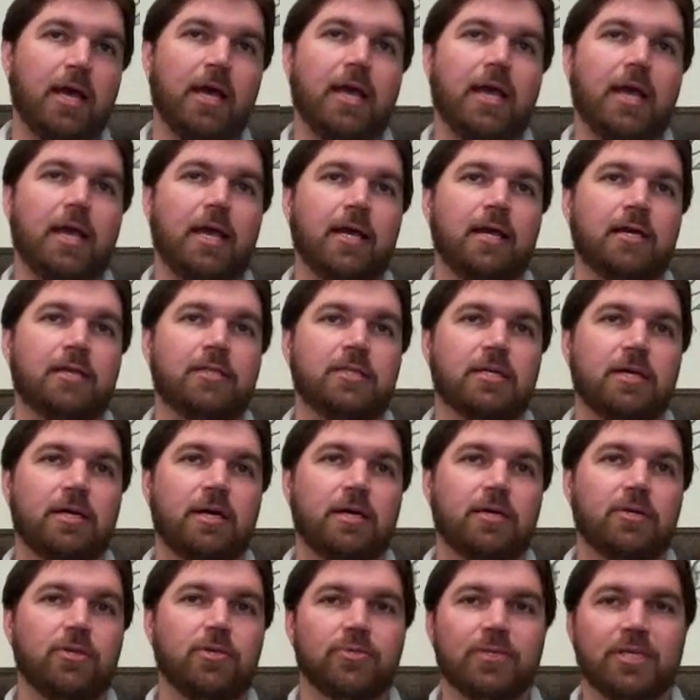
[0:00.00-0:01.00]
and
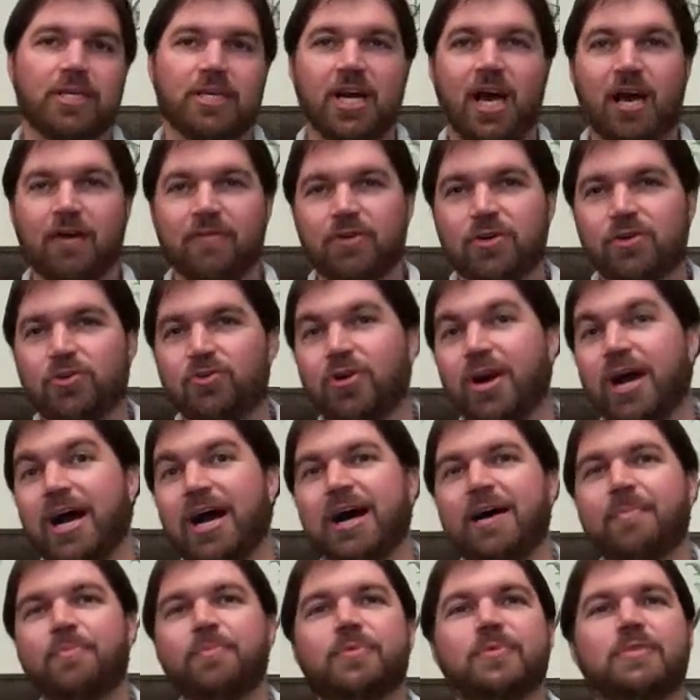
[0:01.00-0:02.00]
using cover
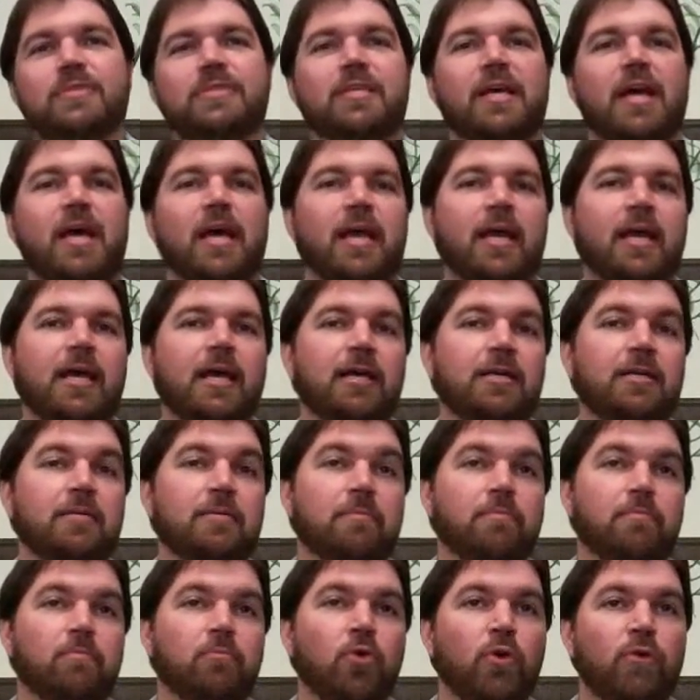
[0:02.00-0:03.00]
crops and
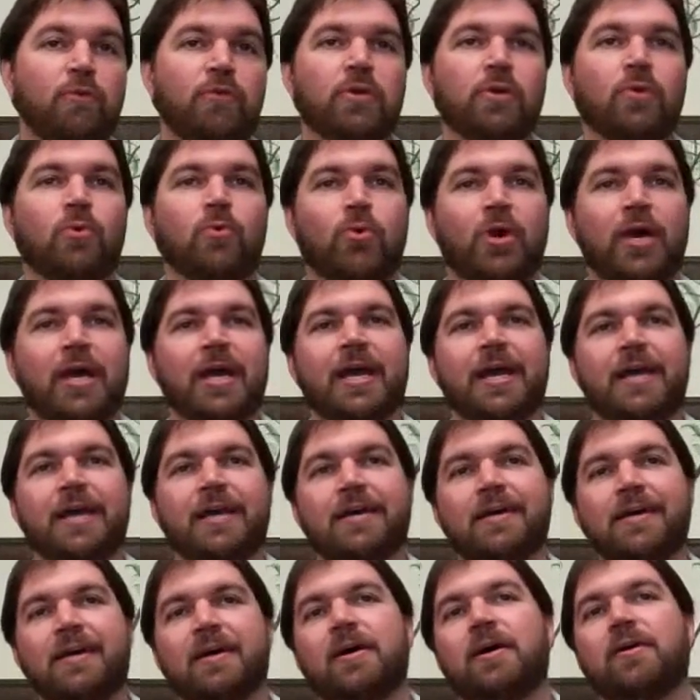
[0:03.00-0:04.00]
moving
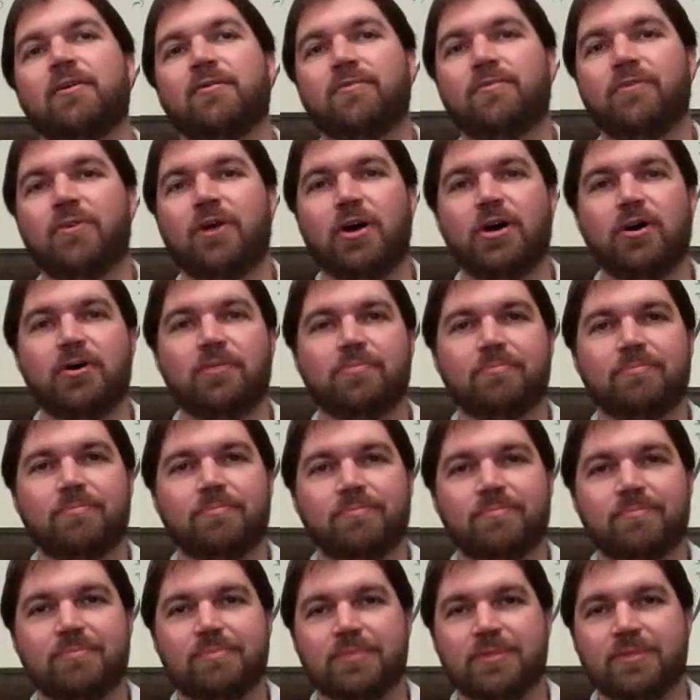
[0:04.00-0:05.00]
away from
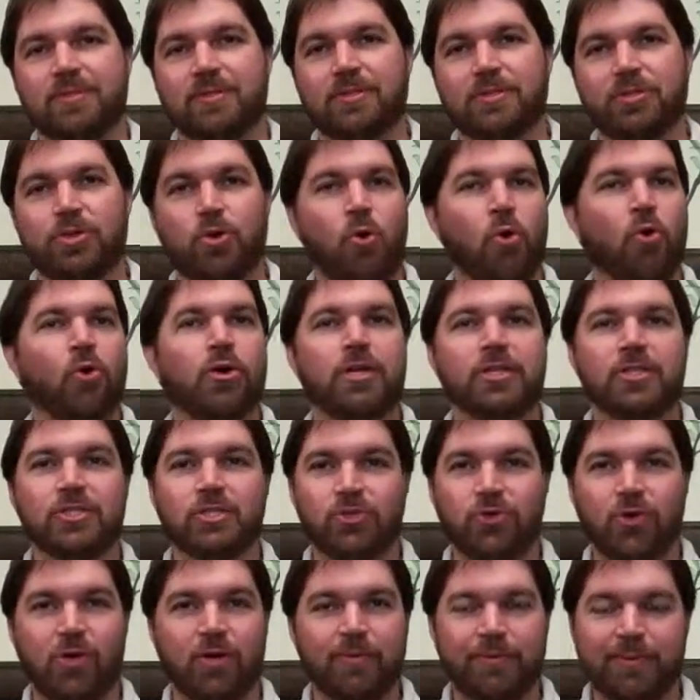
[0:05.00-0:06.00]
corn and
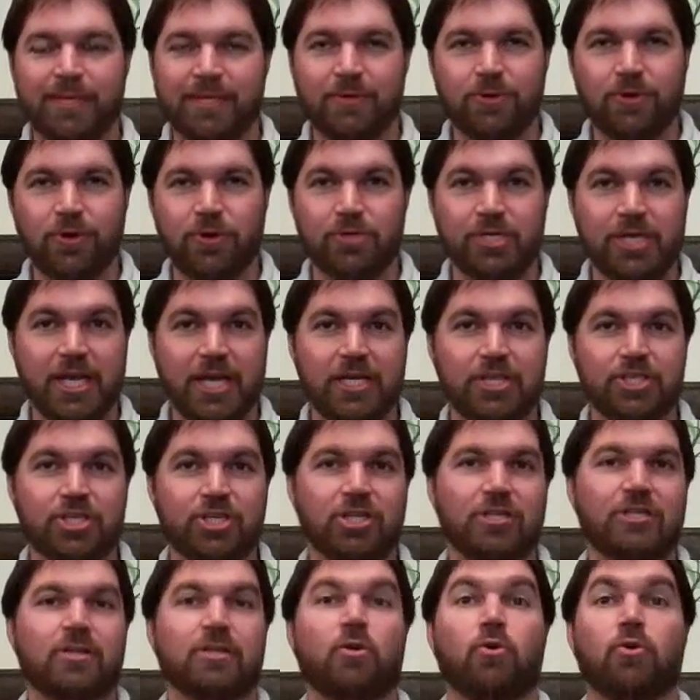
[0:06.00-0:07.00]
soybean
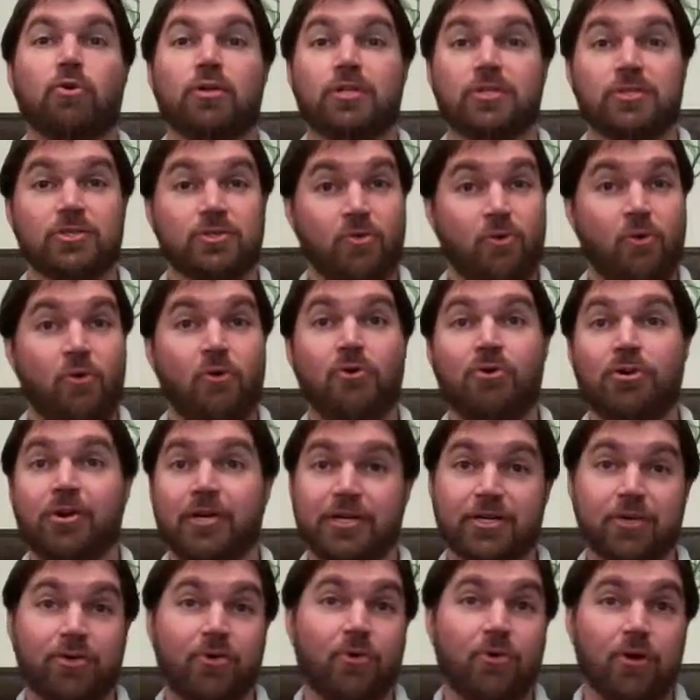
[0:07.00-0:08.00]
rotation or just corn
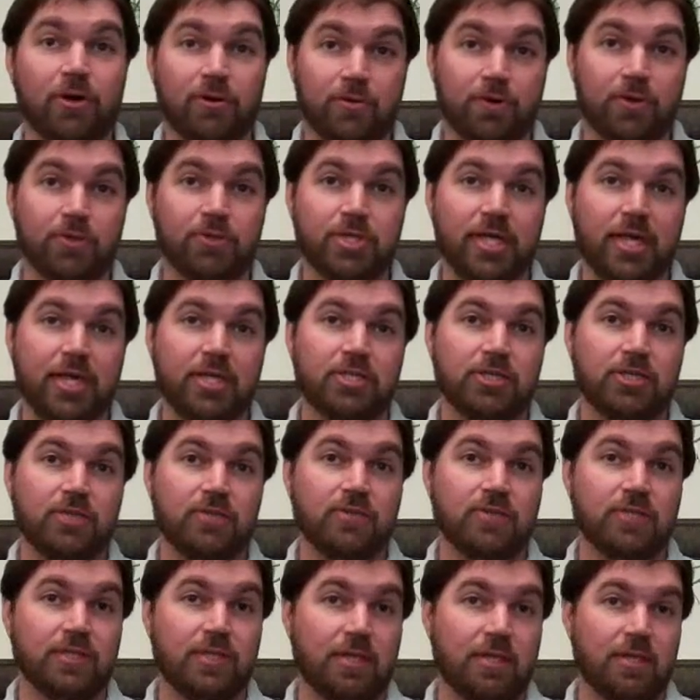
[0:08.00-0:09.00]
and corn
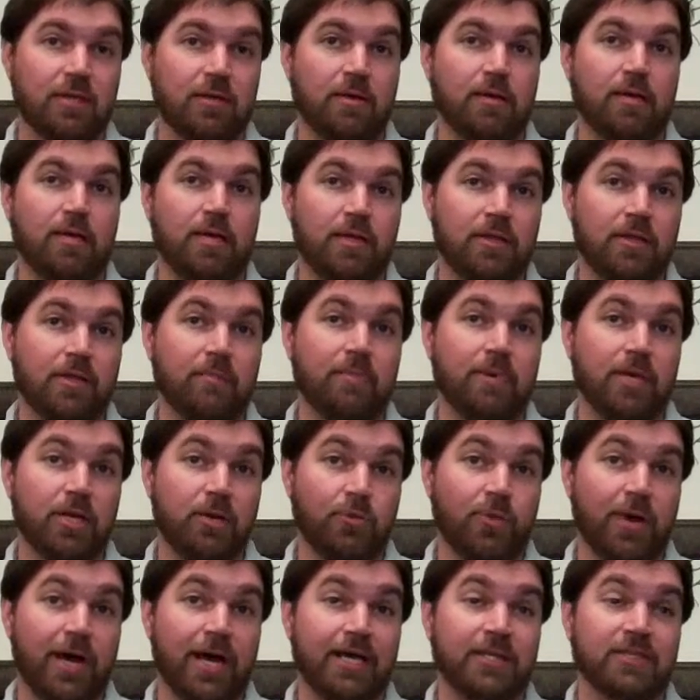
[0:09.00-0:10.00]
rotations in the
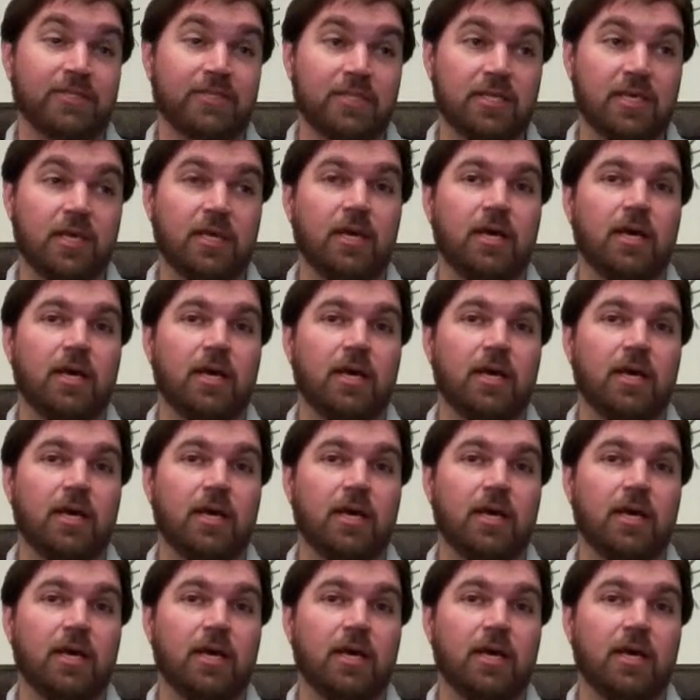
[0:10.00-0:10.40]
Midwest